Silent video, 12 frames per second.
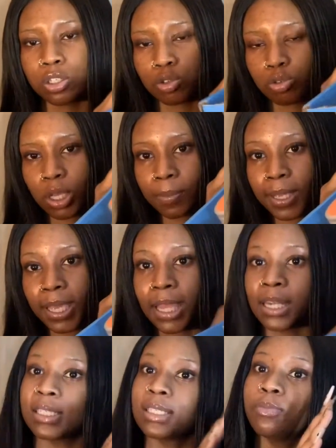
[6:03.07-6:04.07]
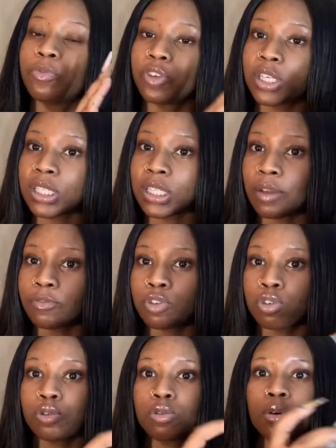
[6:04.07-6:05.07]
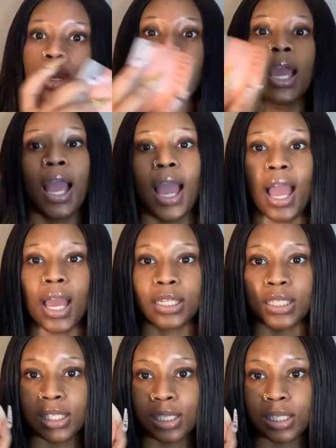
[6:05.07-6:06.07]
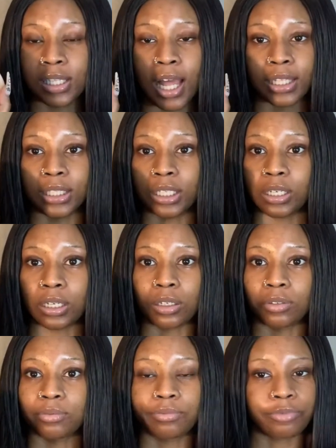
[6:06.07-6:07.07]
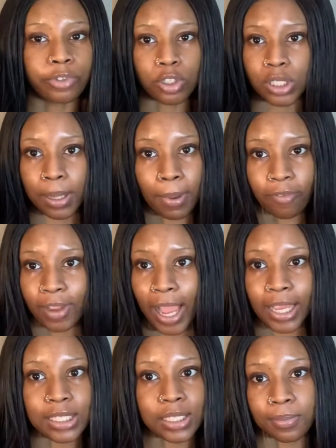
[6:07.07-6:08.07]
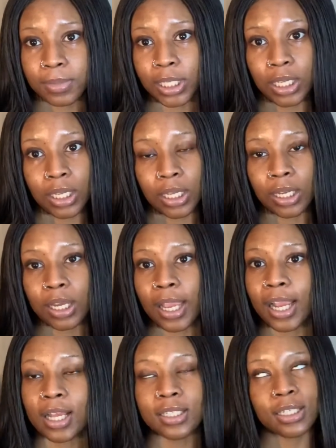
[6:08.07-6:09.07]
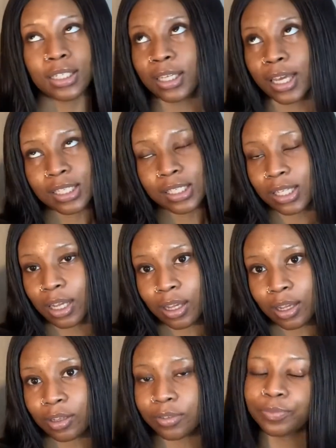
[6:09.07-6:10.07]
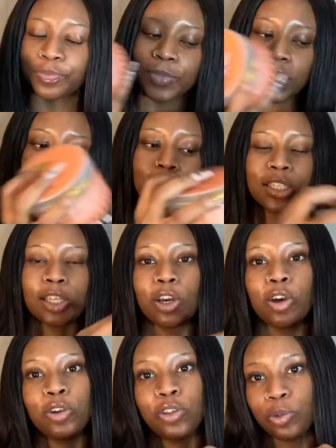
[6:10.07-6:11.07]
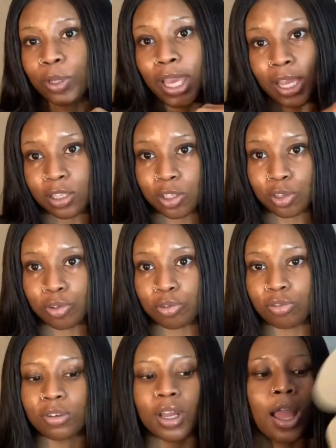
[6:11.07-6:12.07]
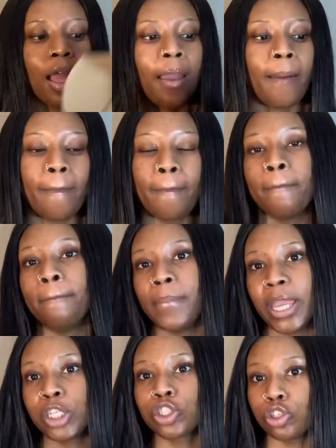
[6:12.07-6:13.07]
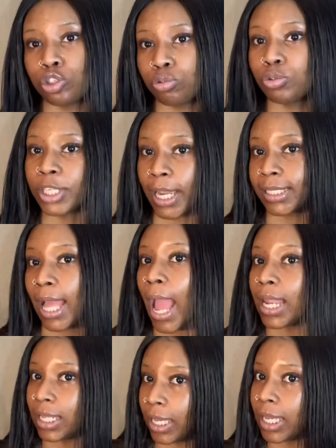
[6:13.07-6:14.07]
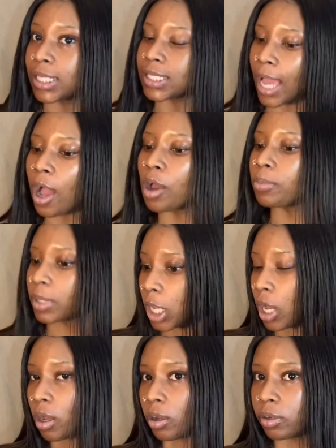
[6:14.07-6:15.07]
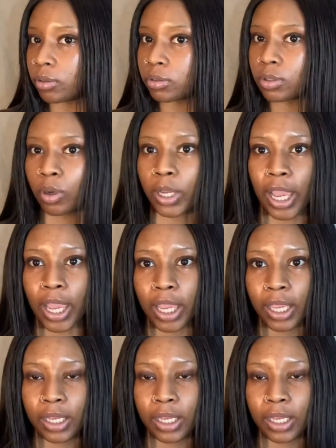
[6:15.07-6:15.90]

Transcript: you could be getting some free stuff too and this is not the first time i've gotten something i constantly get stuff so you can too make sure to check that link down below okay